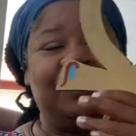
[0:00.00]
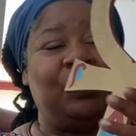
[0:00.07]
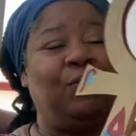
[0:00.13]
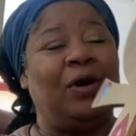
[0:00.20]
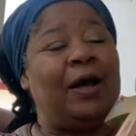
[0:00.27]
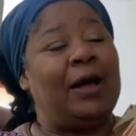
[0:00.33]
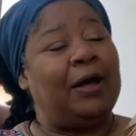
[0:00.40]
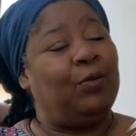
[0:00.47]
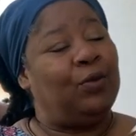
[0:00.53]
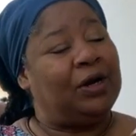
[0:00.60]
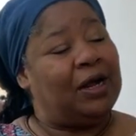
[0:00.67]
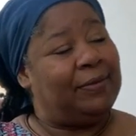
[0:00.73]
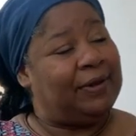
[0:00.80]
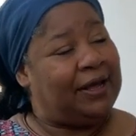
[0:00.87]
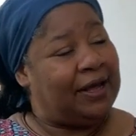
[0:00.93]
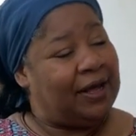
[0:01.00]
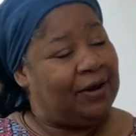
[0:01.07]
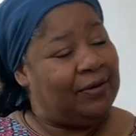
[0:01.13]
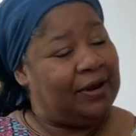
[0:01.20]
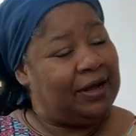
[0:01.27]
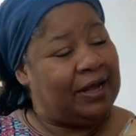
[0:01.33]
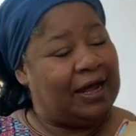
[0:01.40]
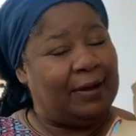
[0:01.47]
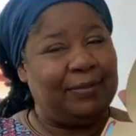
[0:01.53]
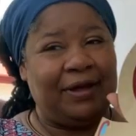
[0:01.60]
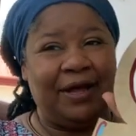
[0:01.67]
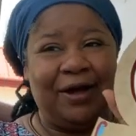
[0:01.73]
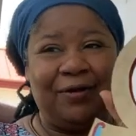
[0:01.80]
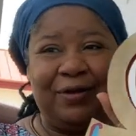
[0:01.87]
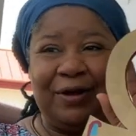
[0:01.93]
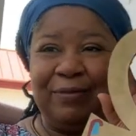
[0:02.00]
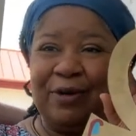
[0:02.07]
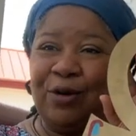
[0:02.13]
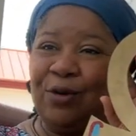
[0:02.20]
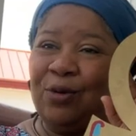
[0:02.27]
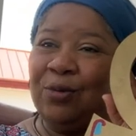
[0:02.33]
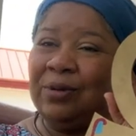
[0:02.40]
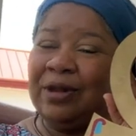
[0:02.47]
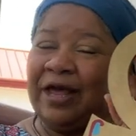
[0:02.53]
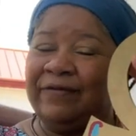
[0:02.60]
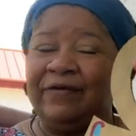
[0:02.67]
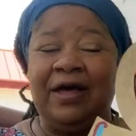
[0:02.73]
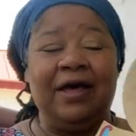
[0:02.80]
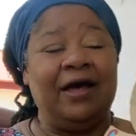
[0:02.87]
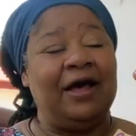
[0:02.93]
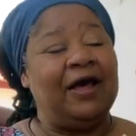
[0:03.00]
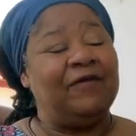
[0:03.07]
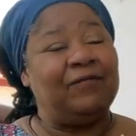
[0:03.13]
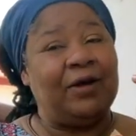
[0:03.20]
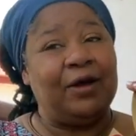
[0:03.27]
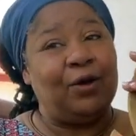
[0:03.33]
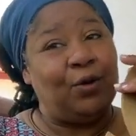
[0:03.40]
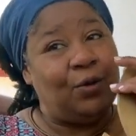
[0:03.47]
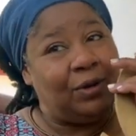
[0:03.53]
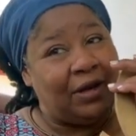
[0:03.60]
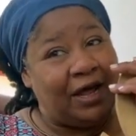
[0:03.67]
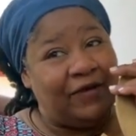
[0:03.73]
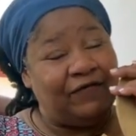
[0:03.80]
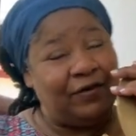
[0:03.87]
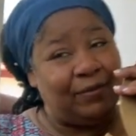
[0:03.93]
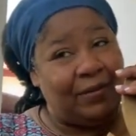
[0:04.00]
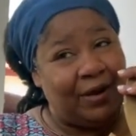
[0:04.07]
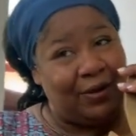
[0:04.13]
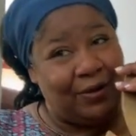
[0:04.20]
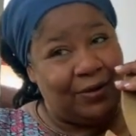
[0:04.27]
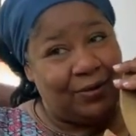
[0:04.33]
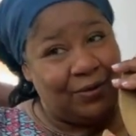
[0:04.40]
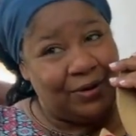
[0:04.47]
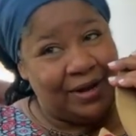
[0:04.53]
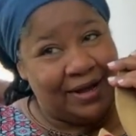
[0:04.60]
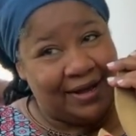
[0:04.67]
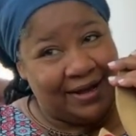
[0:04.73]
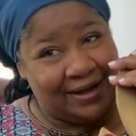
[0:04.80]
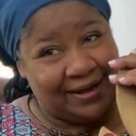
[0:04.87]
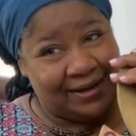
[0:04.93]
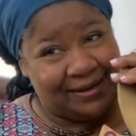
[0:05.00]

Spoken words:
So when I'm carrying it, I'm carrying my own life. I have my own life in my own hands.